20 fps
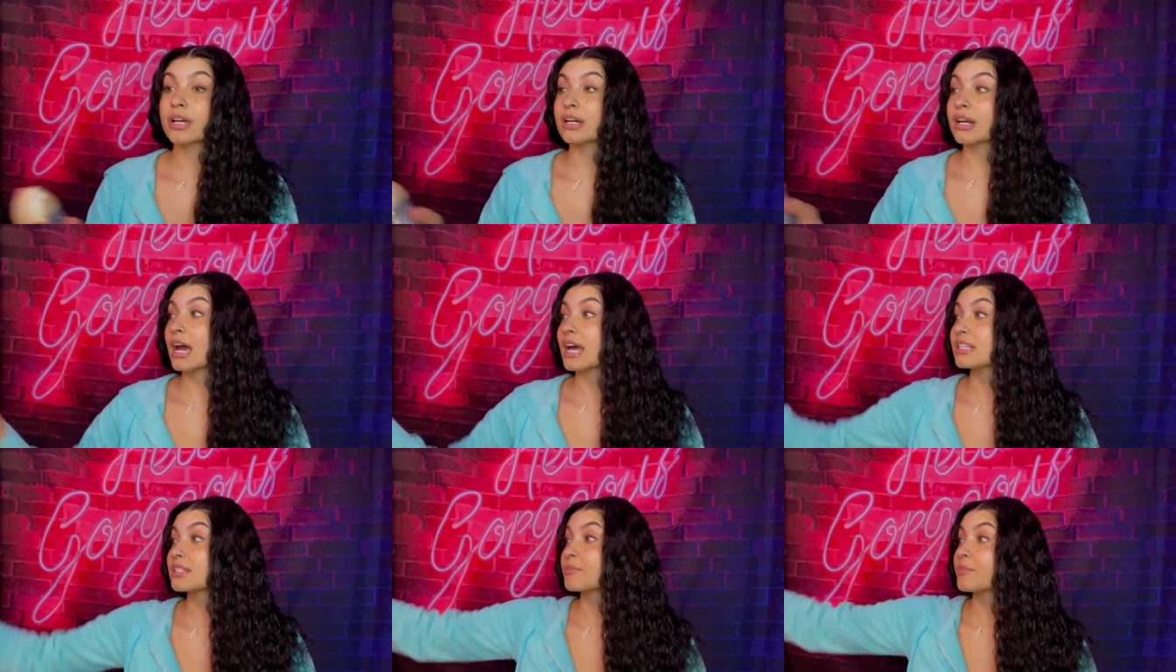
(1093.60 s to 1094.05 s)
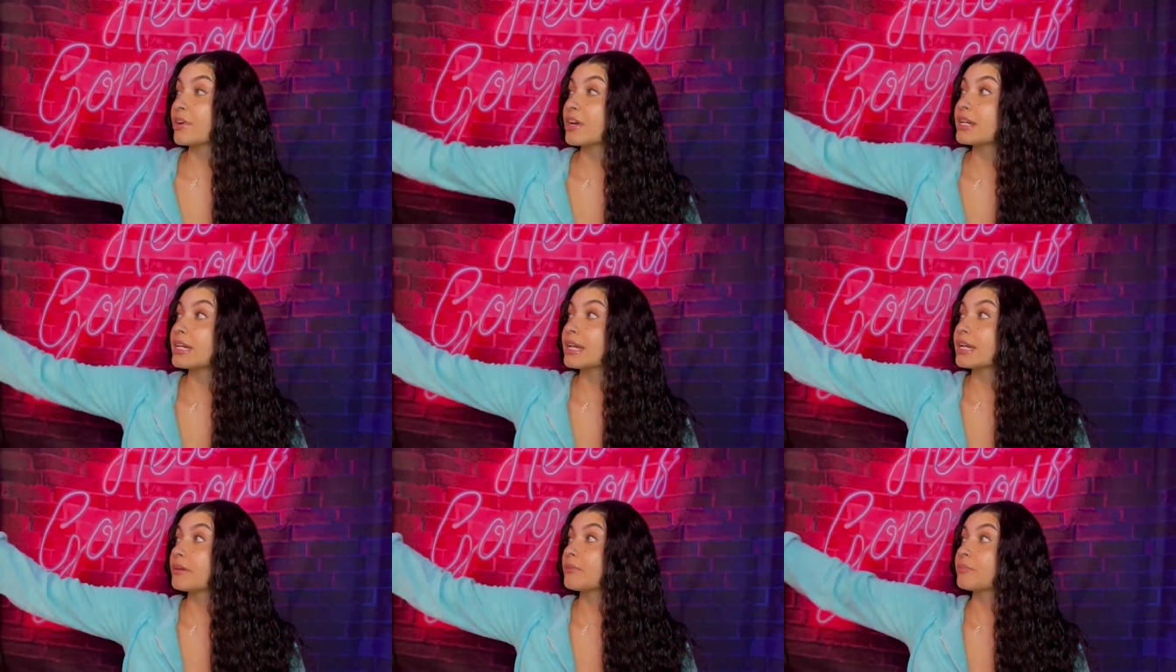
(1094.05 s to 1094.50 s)
I sprayed
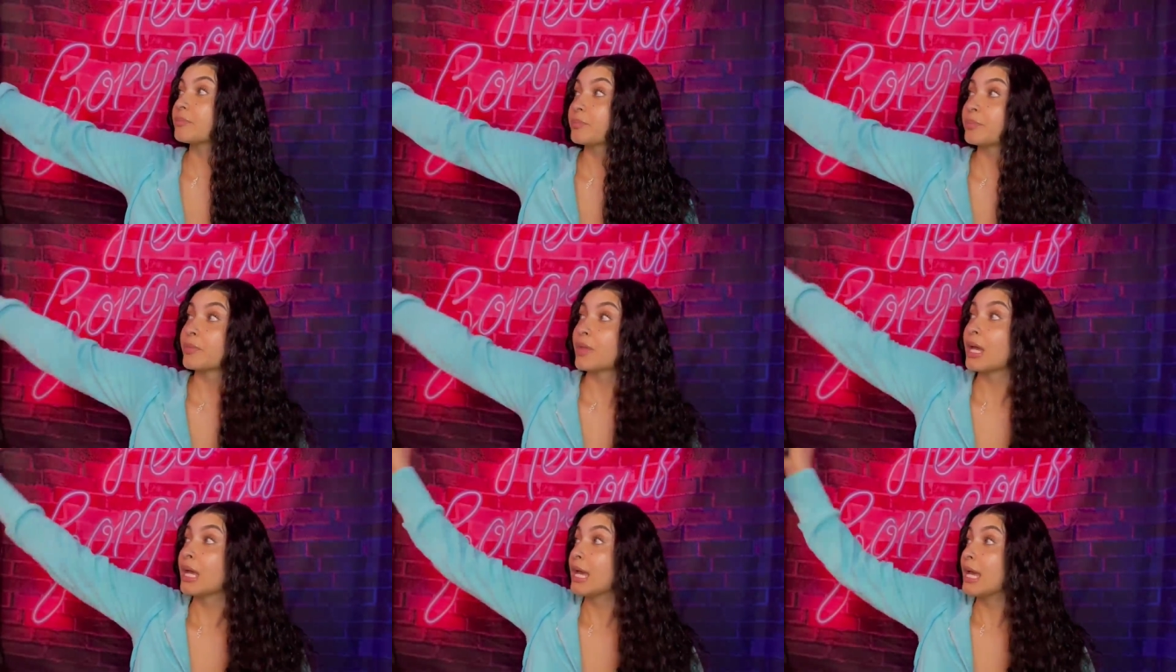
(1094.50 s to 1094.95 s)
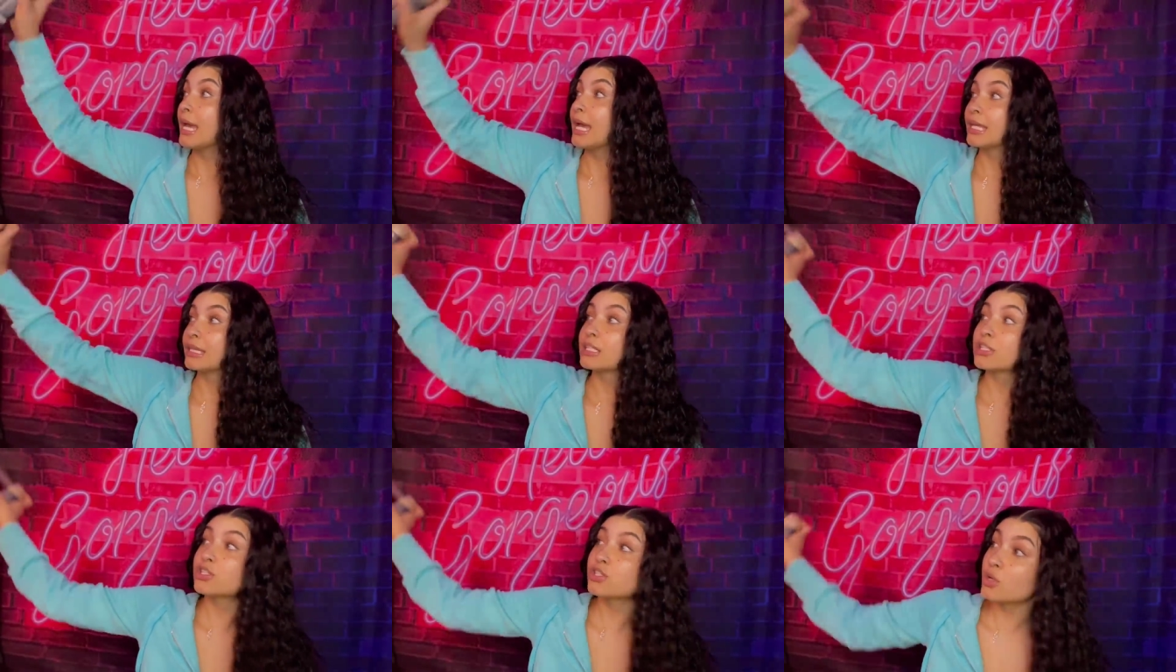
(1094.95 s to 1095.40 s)
it in
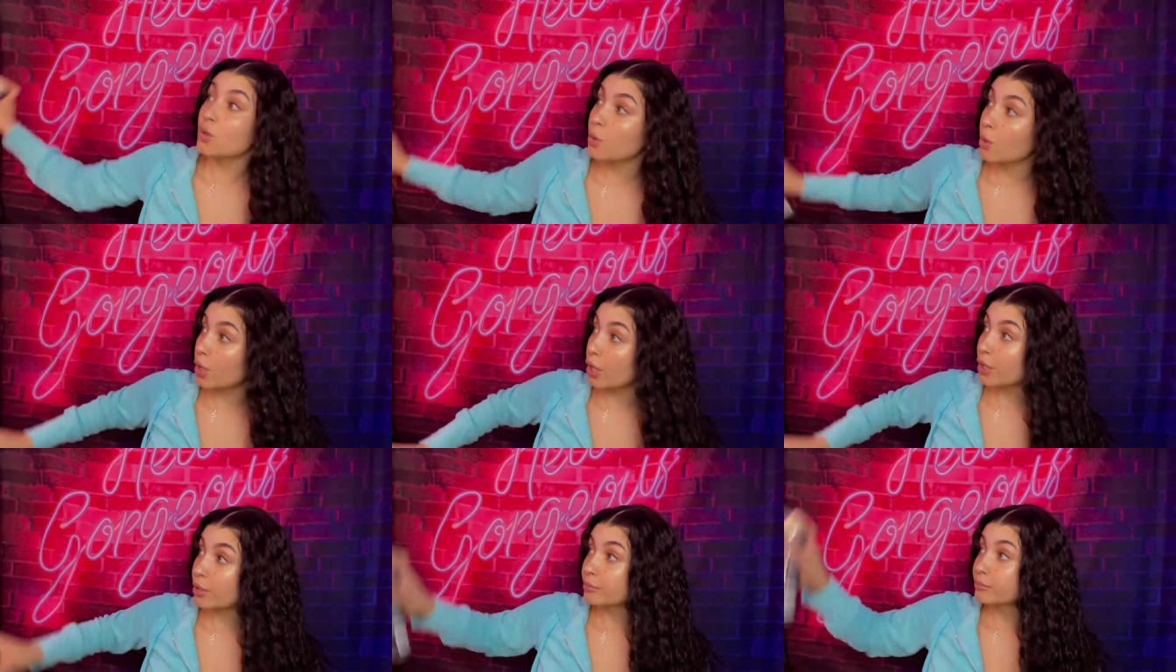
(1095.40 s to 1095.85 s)
the store.